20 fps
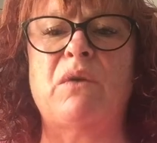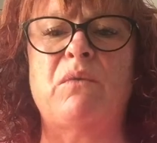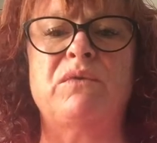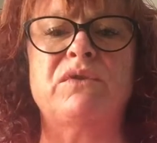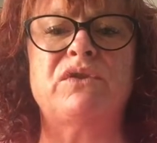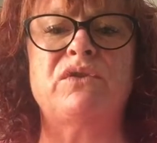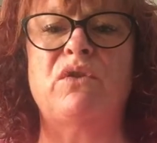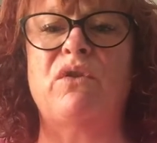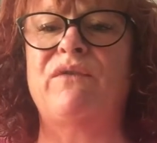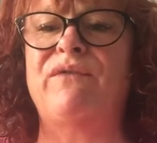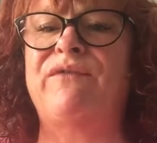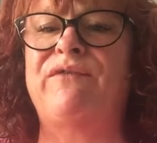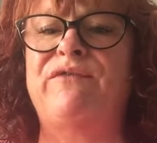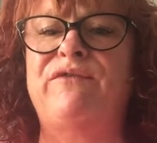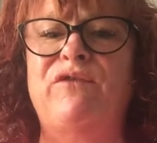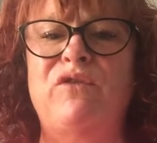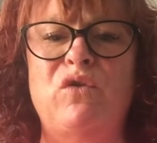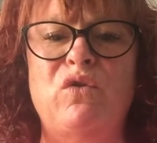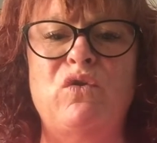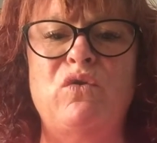was no
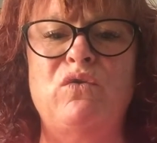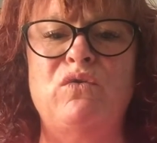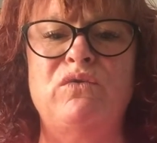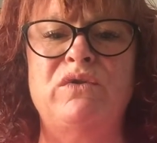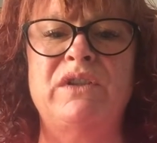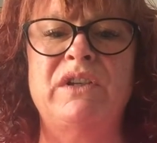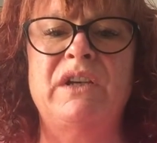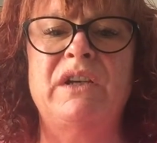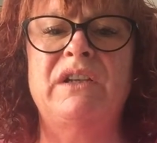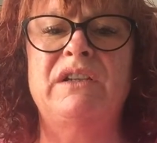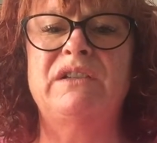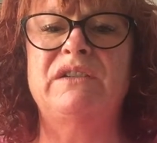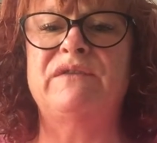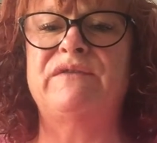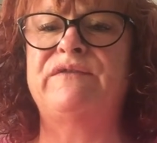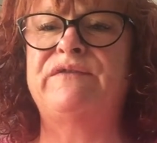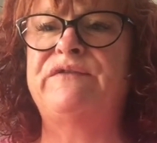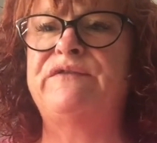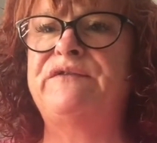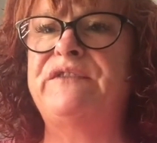food to
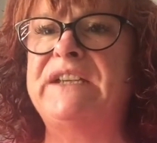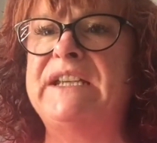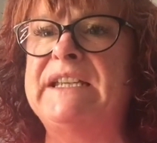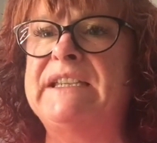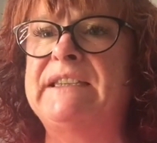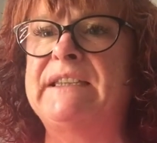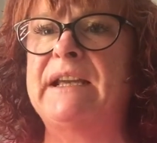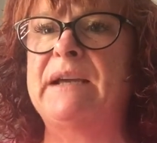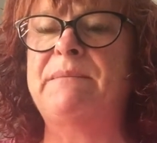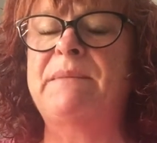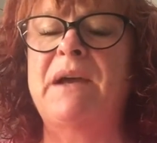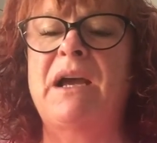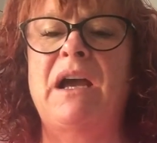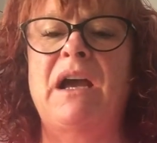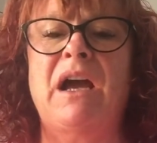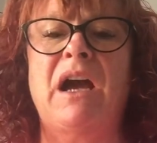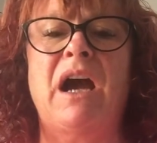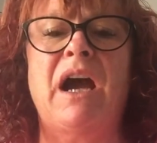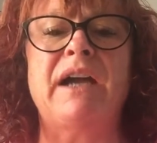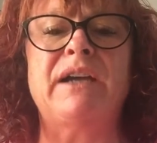feed them.
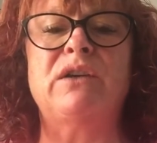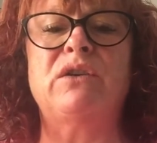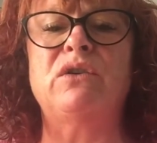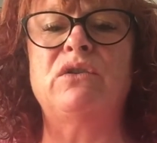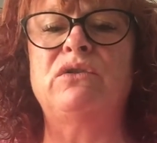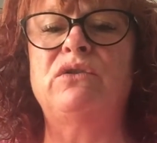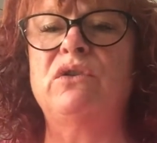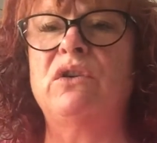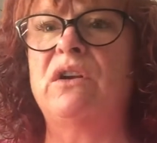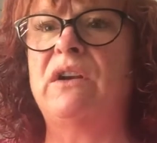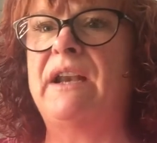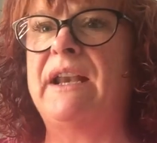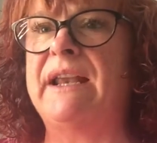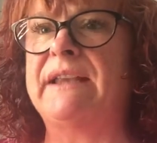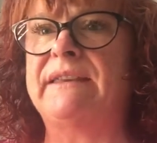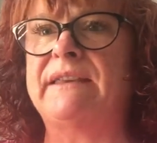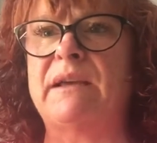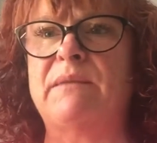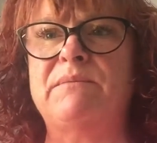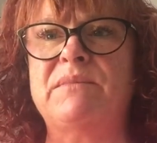I could not
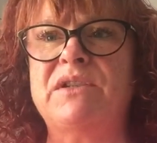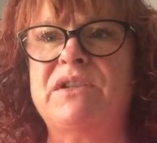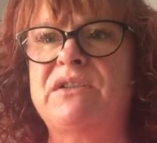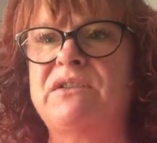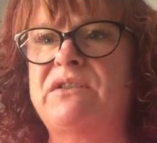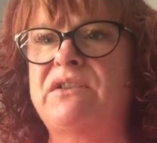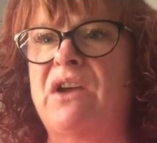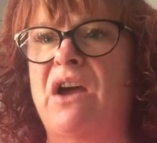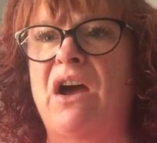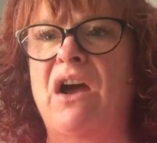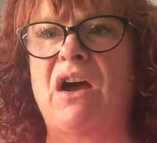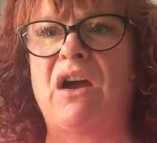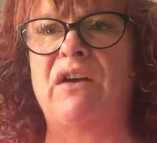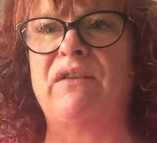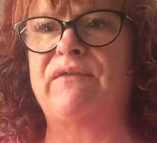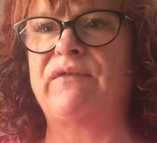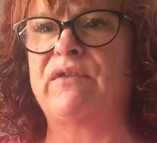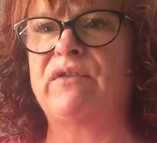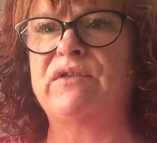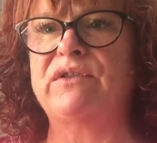let them
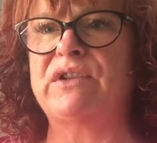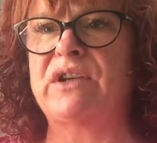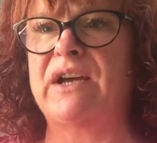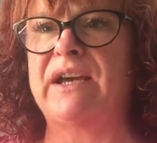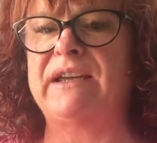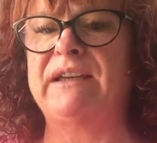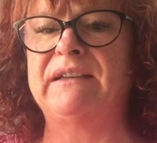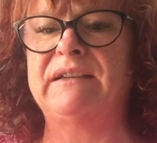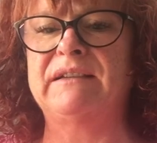starve, could I?